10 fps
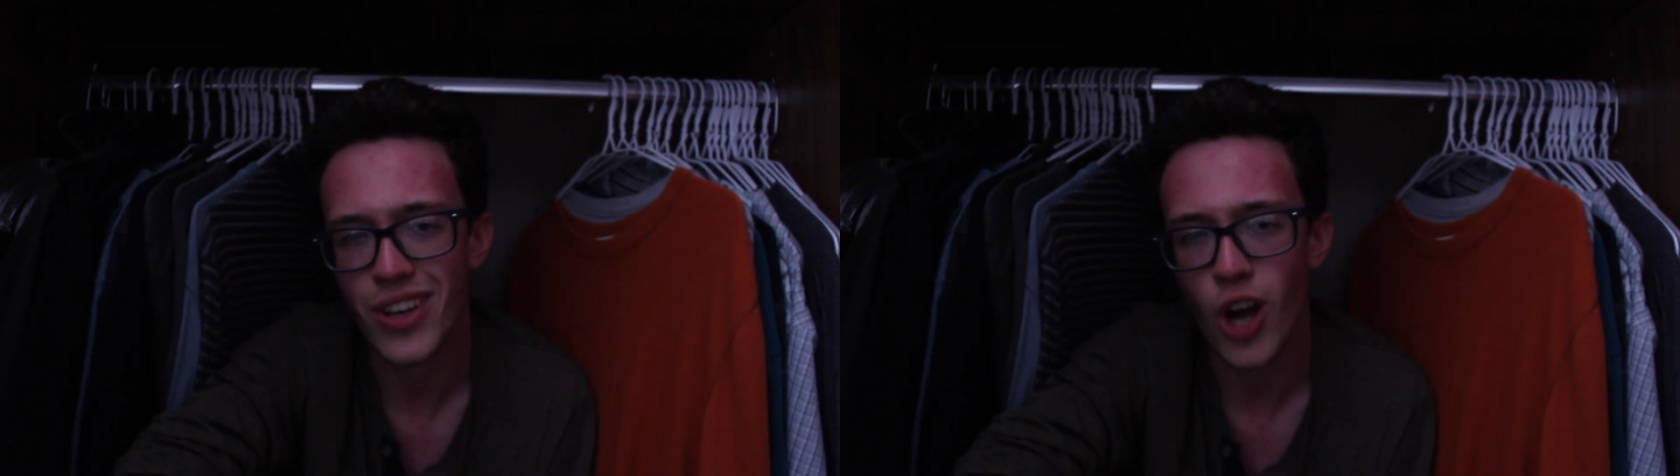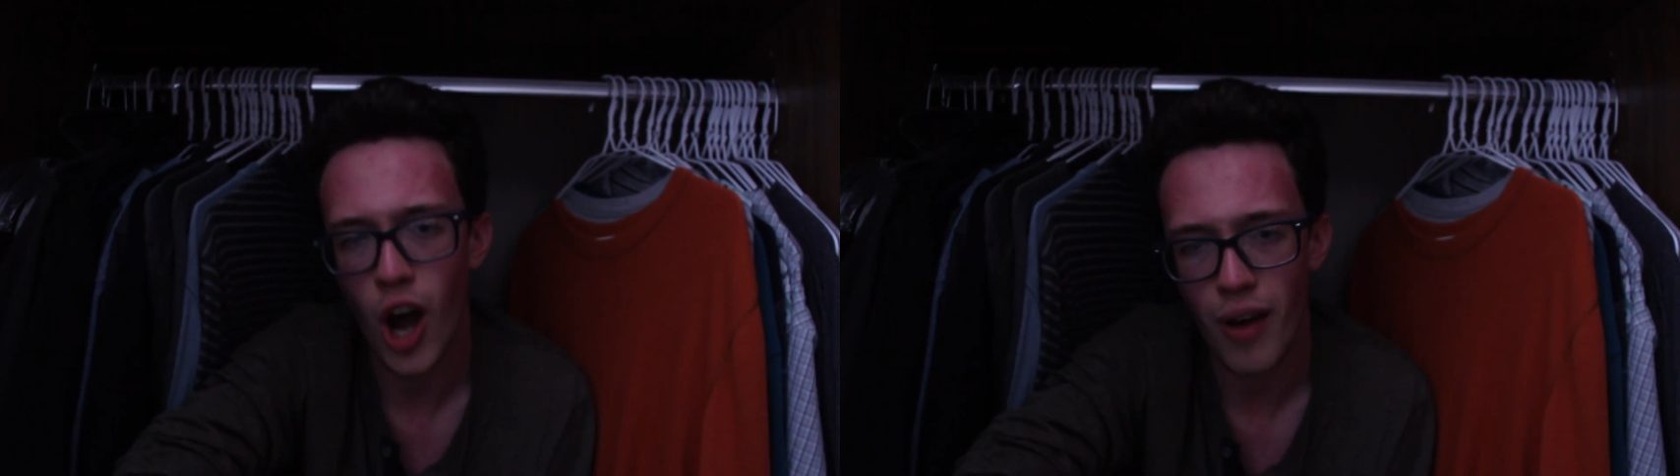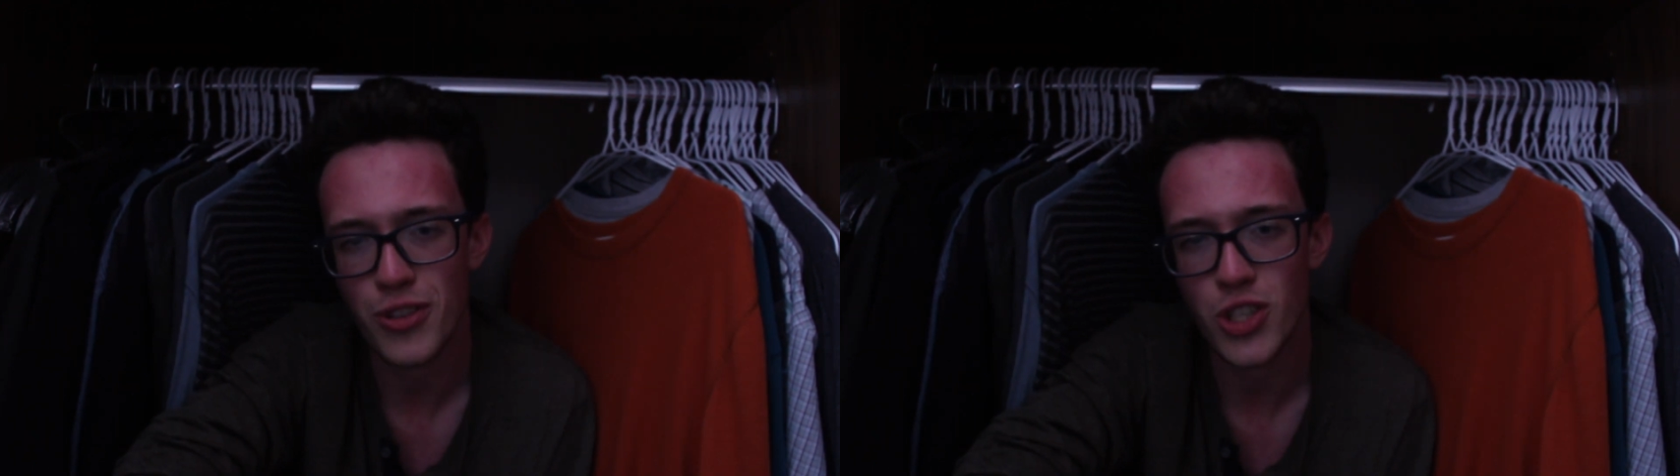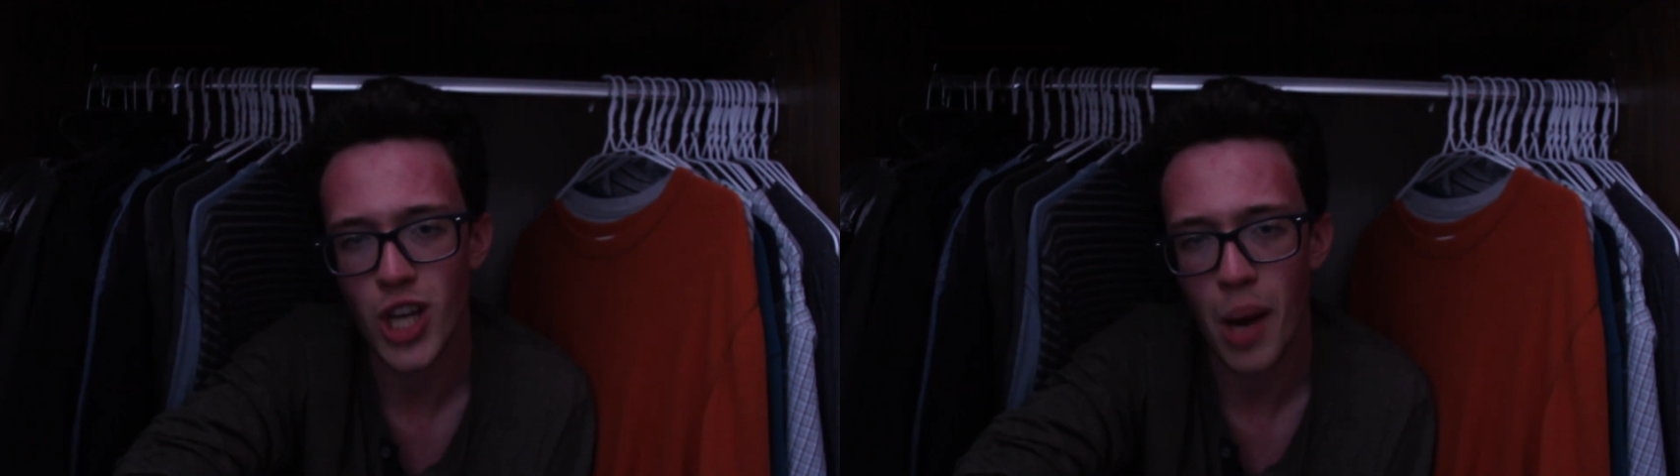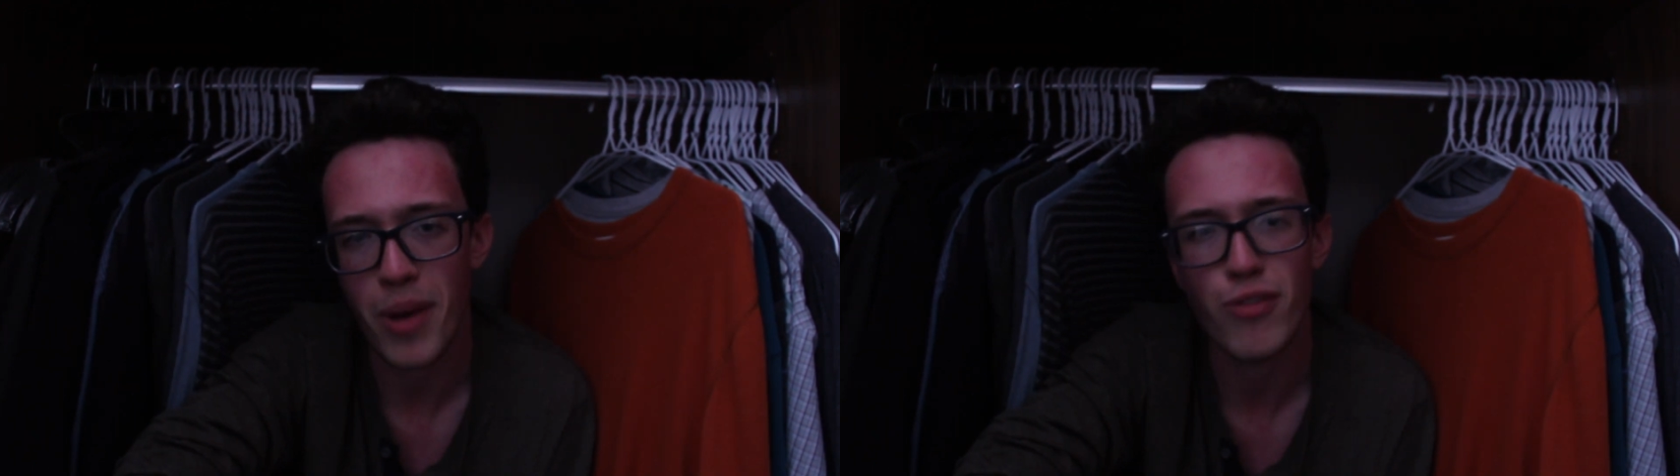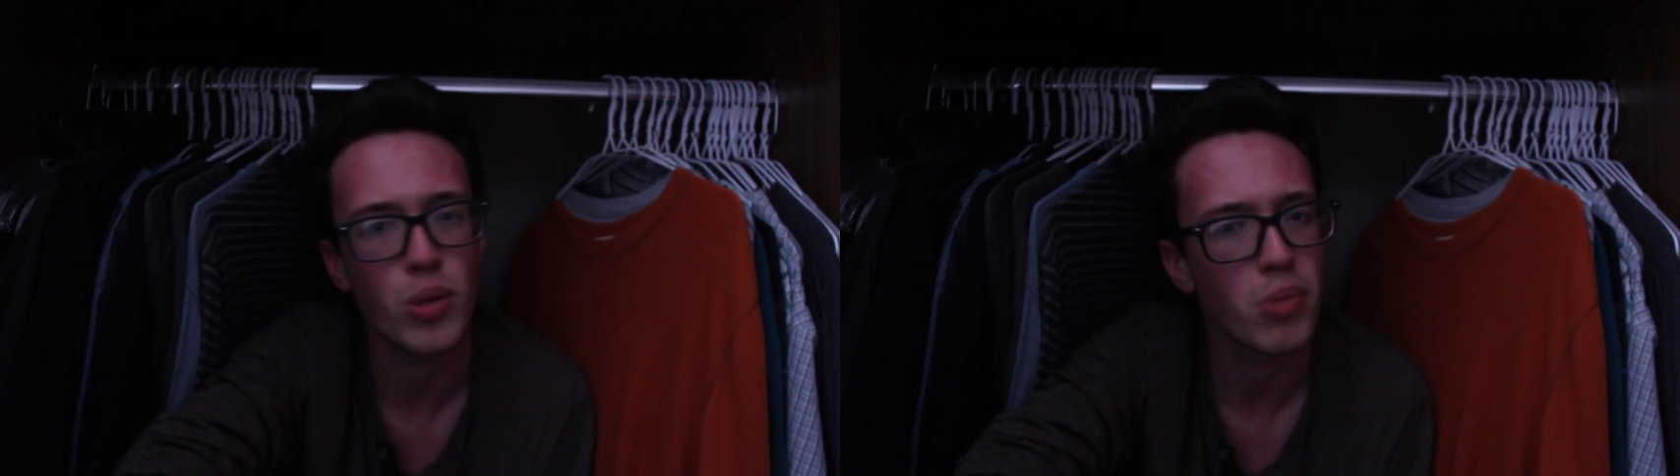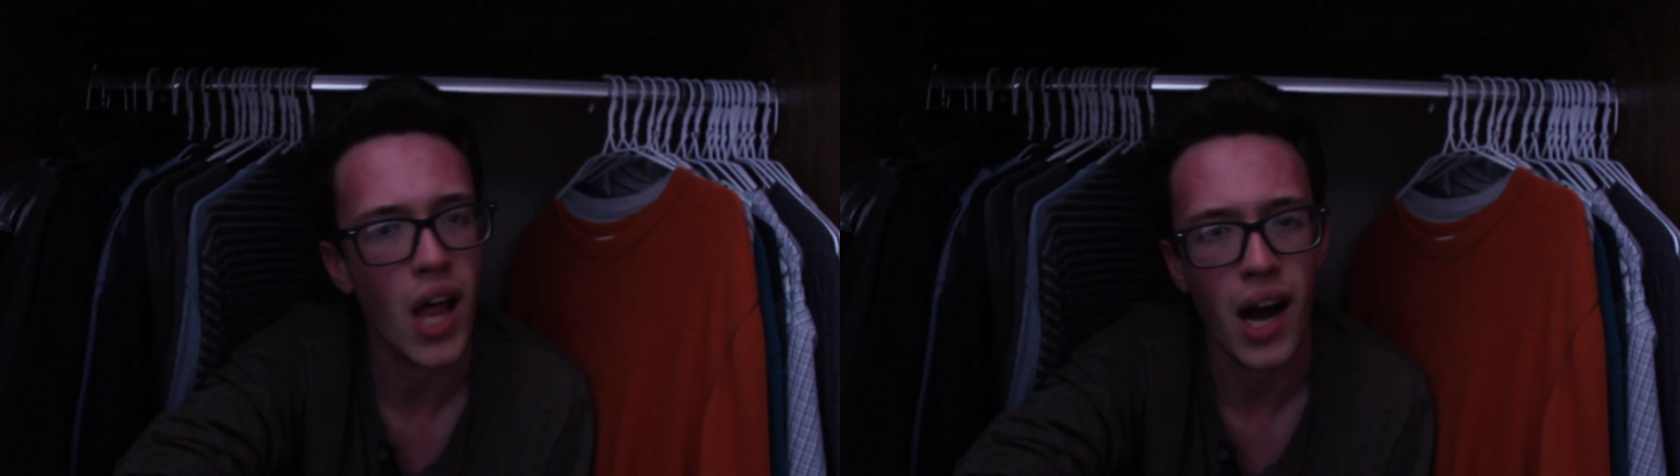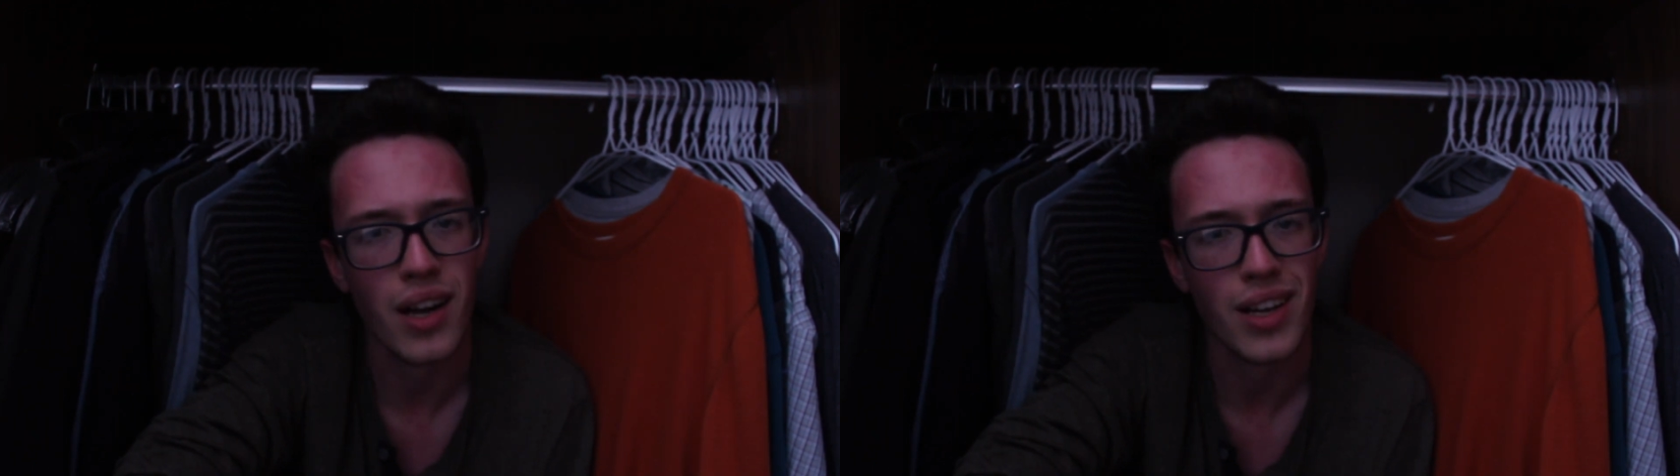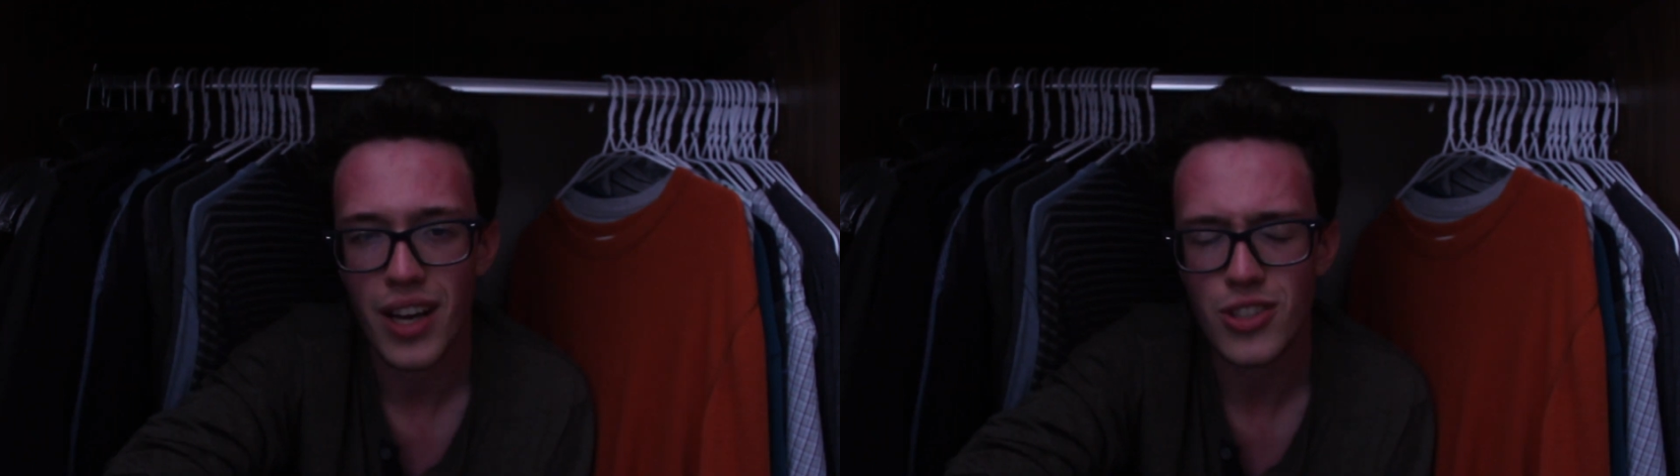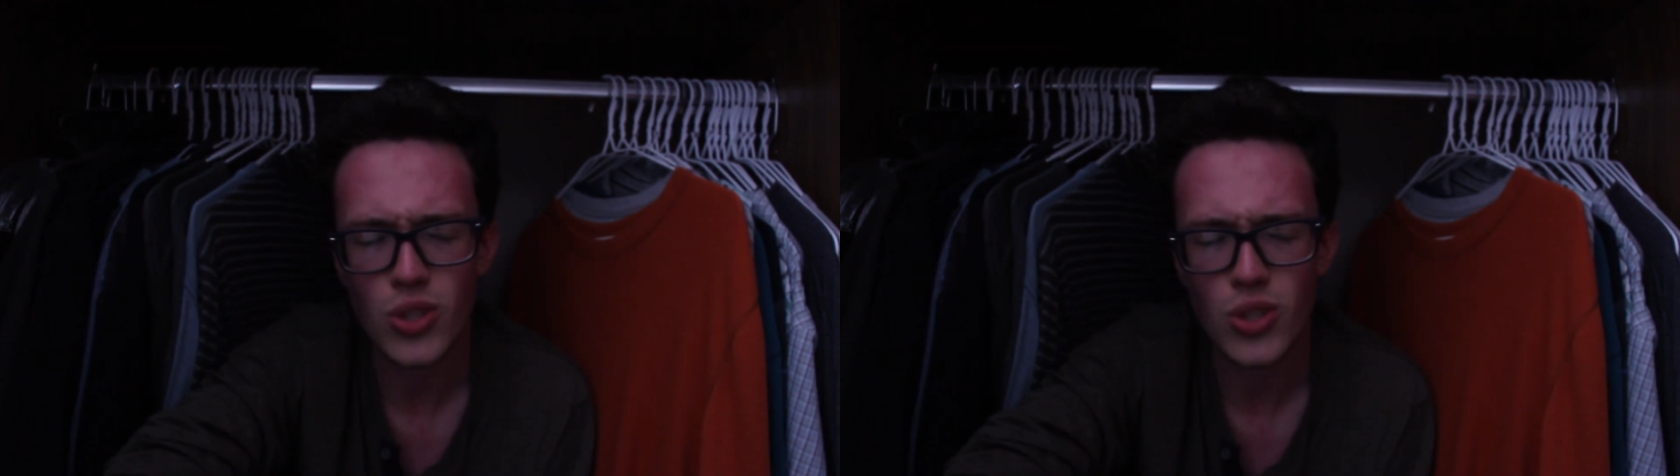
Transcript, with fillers: a coffee shop every block, a